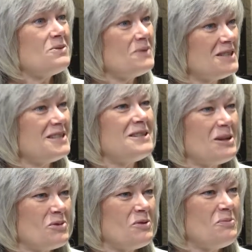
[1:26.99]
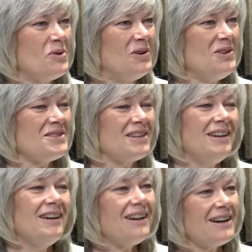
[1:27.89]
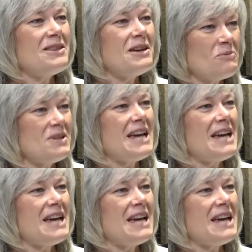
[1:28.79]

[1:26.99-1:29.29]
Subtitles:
We did a number of polls that we